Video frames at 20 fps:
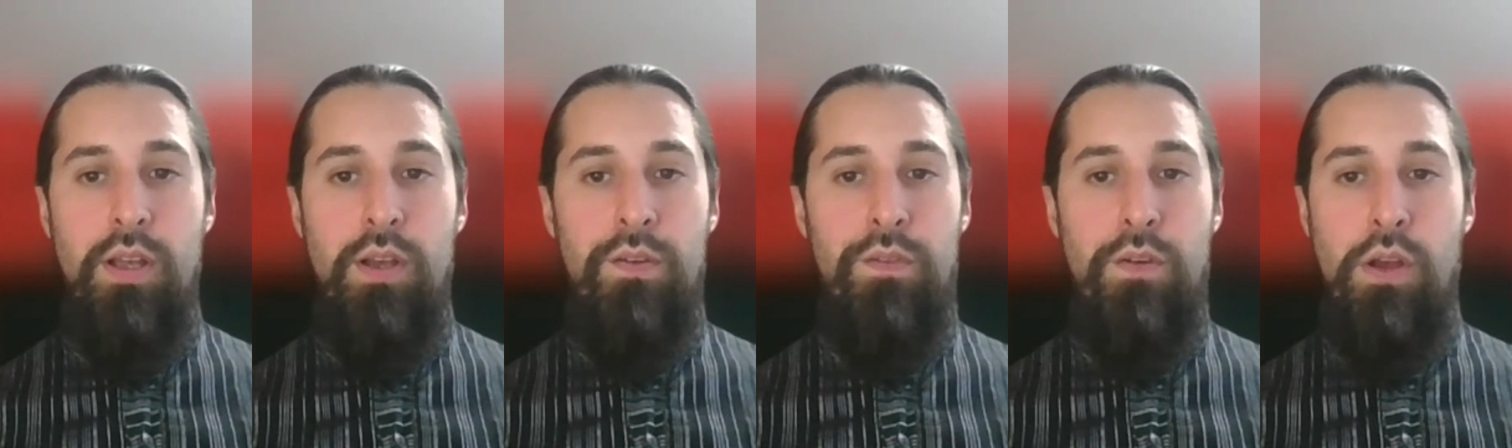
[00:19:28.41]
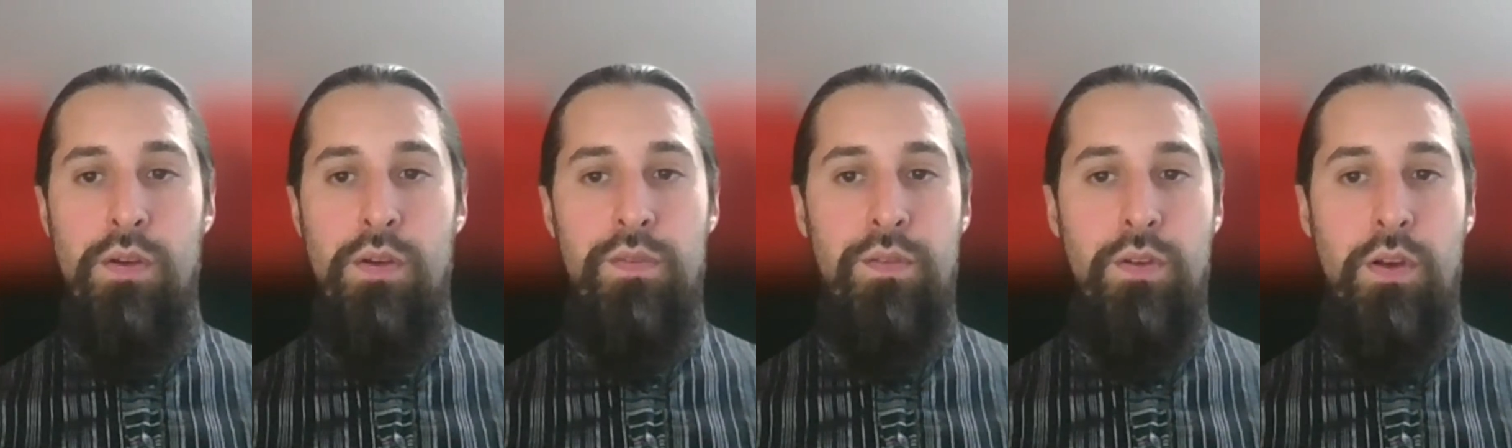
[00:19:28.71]
of
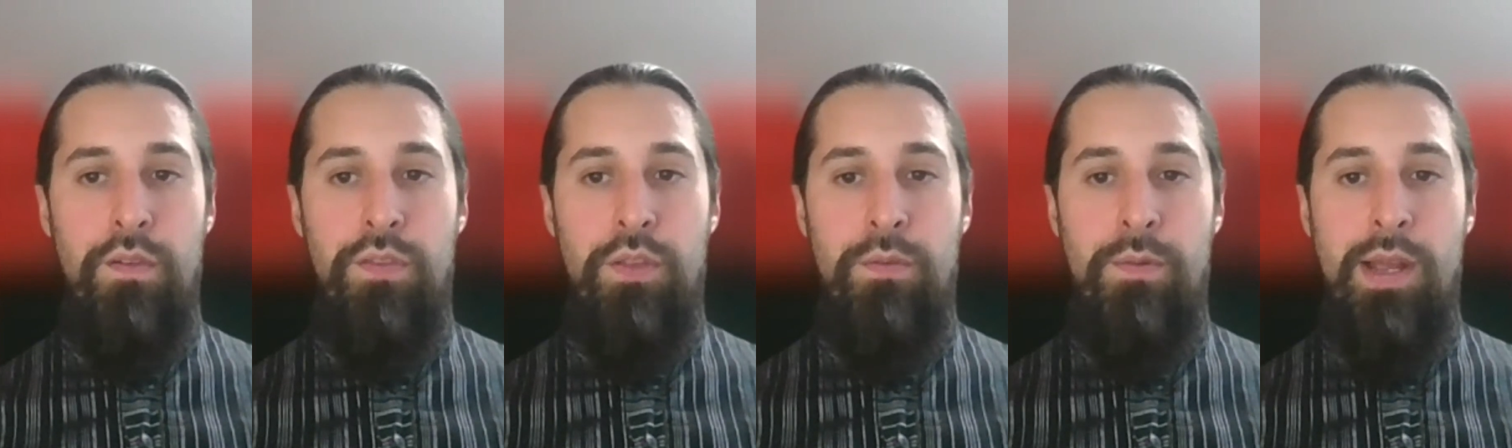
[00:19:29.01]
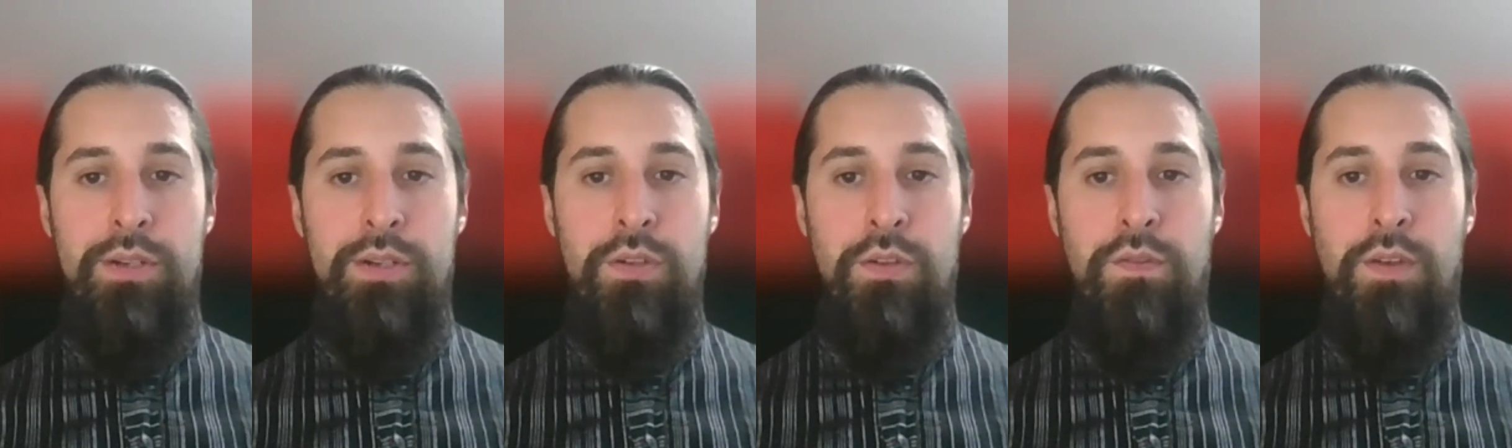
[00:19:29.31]
the
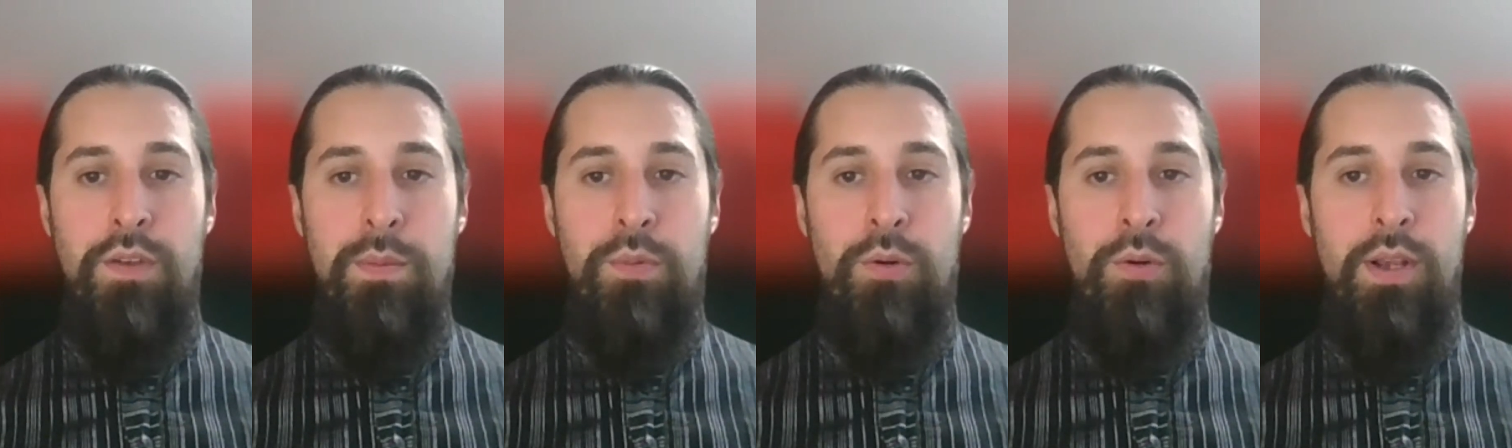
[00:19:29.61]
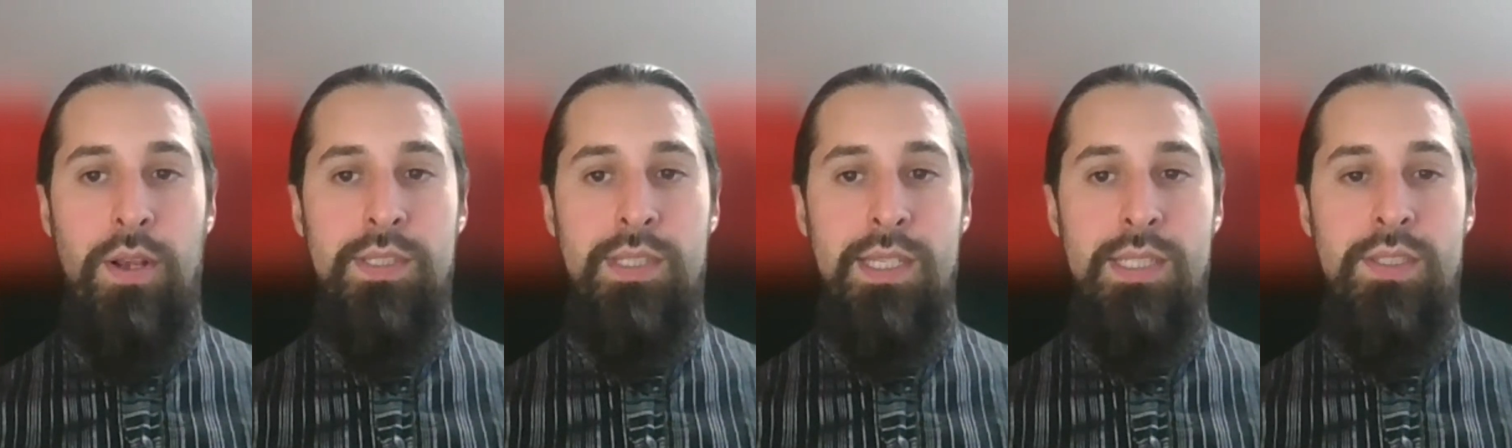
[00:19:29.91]
retrofit
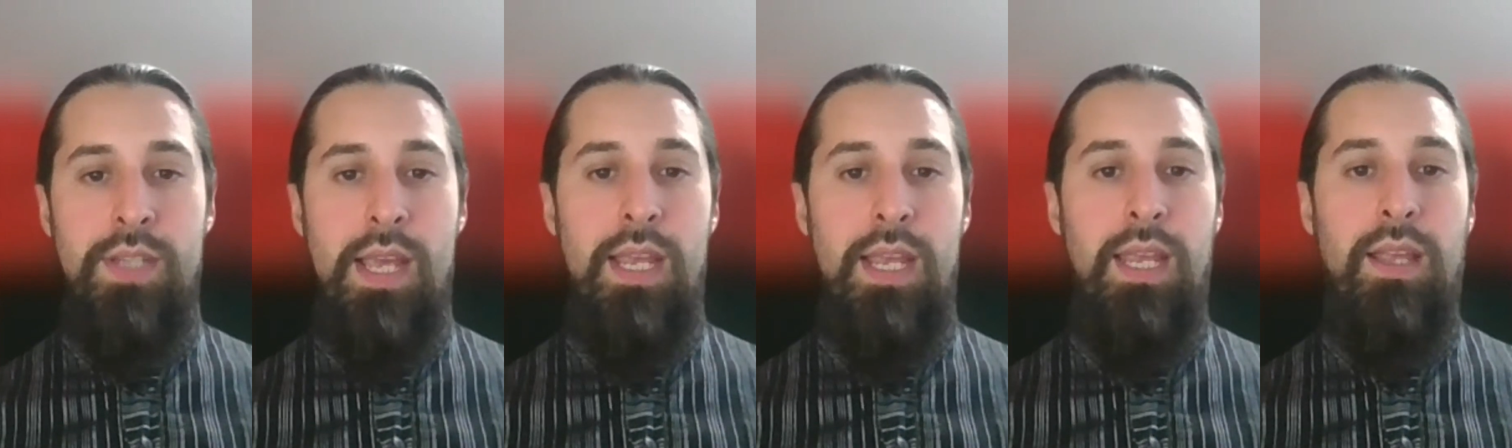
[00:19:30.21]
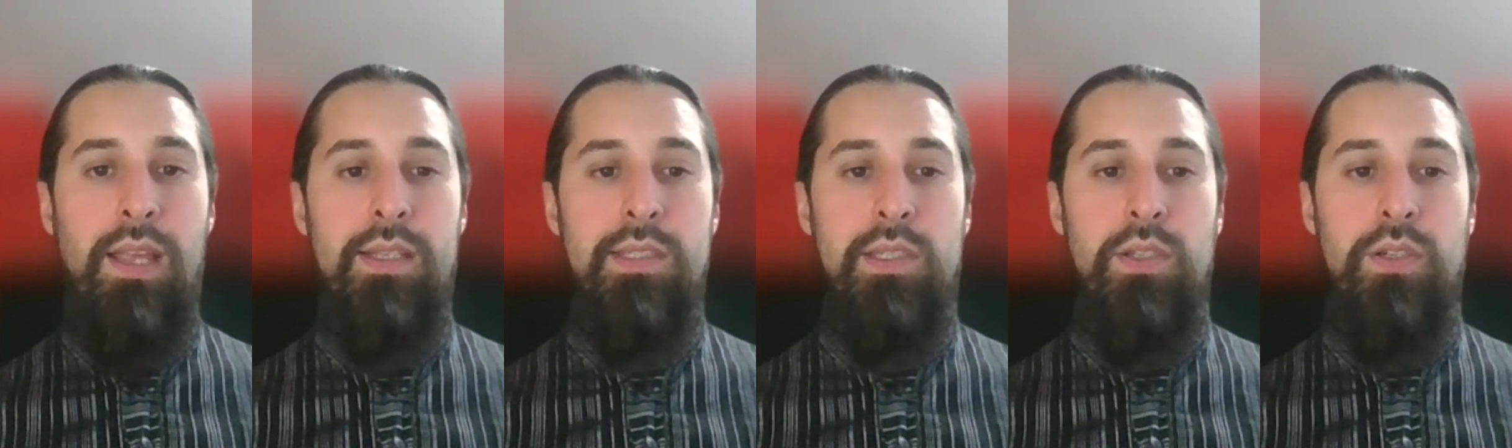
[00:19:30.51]
process
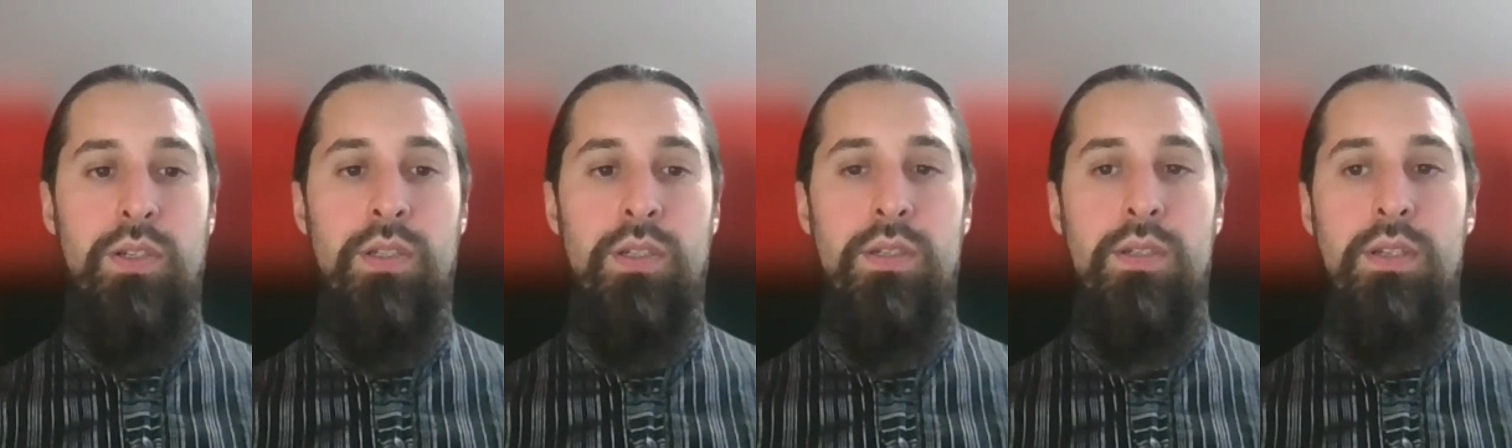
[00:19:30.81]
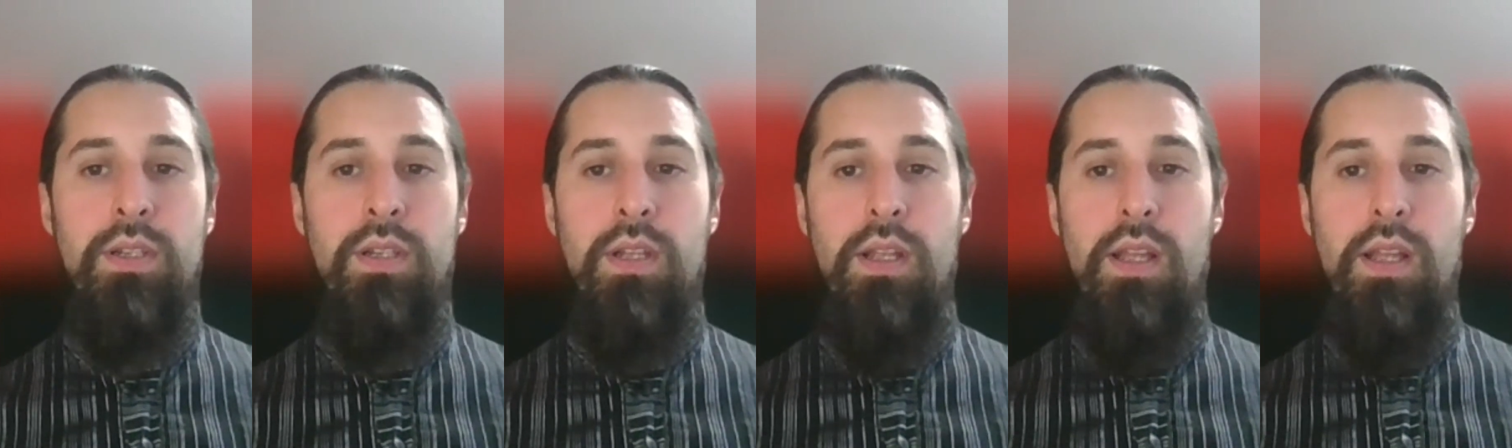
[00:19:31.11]
taking as long.